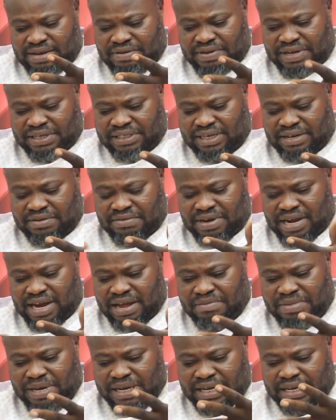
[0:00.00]
and San
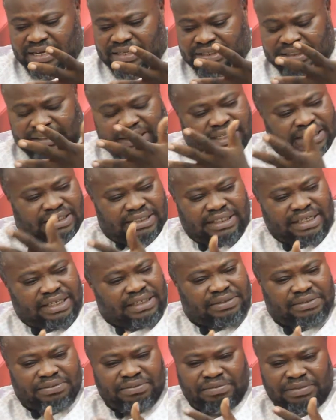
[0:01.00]
Quadabe 6
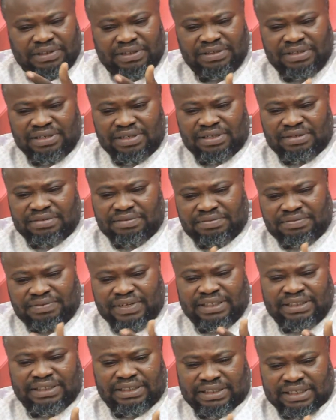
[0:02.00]
years,
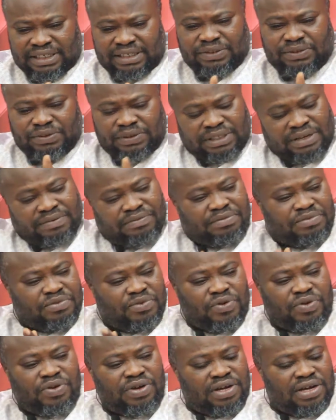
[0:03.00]
fancy 6 to 7
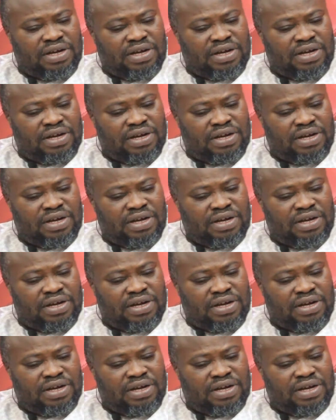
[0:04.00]
more.